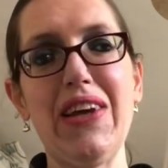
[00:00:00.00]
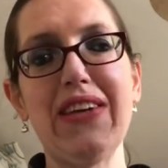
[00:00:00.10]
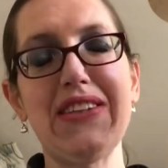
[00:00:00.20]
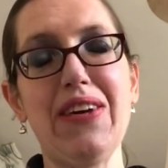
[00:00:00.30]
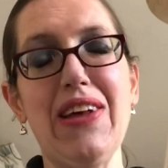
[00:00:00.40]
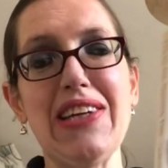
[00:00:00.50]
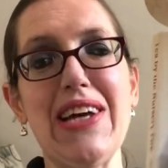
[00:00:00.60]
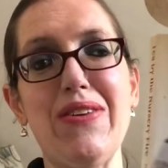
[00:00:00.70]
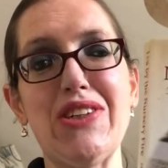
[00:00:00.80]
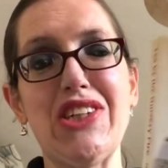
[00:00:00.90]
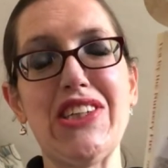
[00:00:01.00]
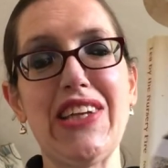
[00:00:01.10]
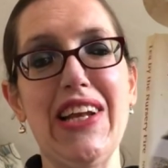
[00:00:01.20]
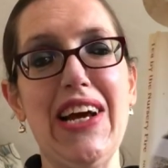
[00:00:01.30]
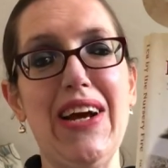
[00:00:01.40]
So that's how he's
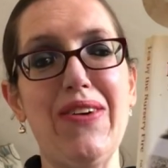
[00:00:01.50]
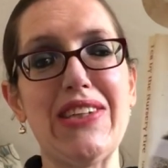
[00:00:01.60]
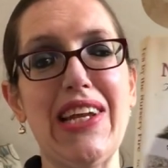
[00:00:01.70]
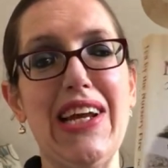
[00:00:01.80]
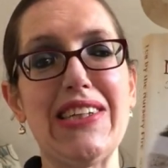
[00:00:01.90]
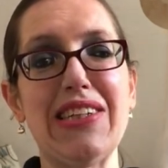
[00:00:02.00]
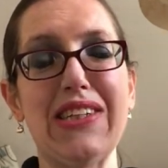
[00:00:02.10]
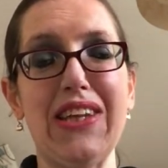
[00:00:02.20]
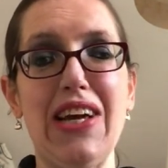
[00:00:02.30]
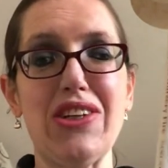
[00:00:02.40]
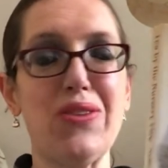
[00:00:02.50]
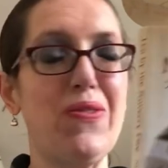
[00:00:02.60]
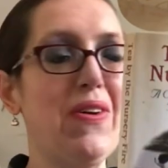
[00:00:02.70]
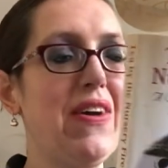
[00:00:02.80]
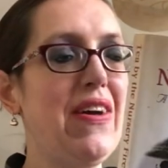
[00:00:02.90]
connected to the actual